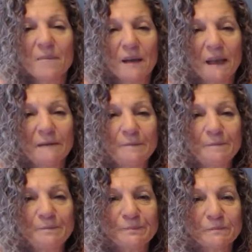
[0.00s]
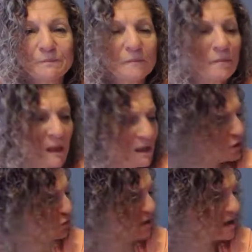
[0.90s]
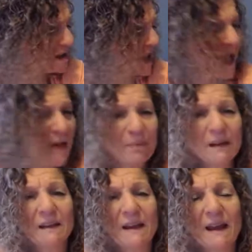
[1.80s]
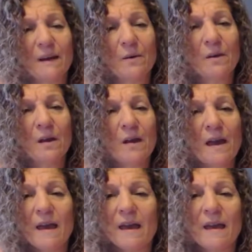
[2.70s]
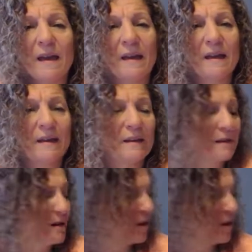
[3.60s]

in. It's really happening now. And oh